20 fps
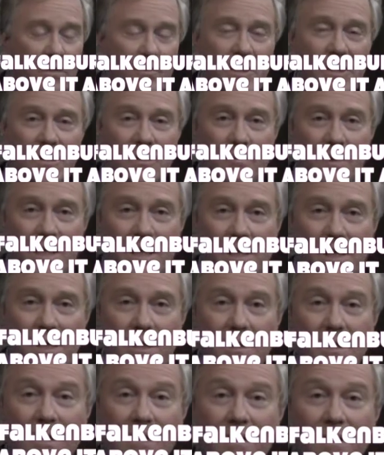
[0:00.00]
to be
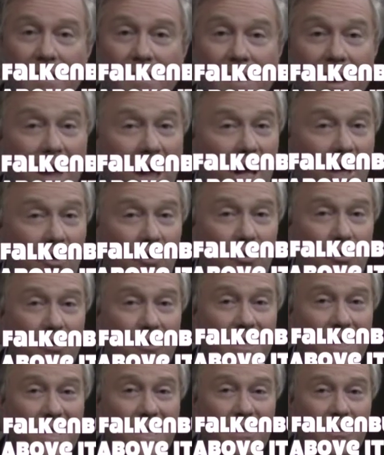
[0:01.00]
speaking. And you
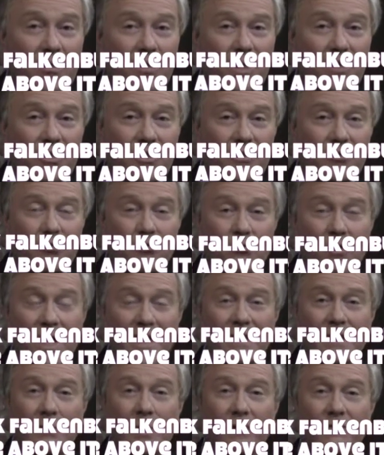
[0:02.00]
can ask questions,
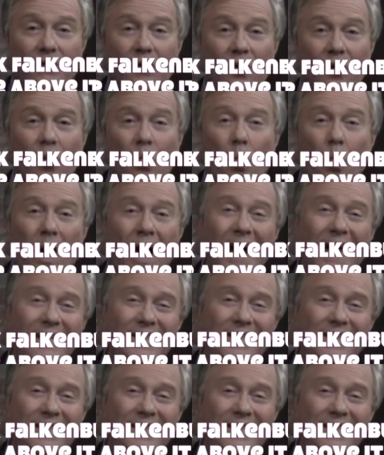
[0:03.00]
Rise Above It All. Why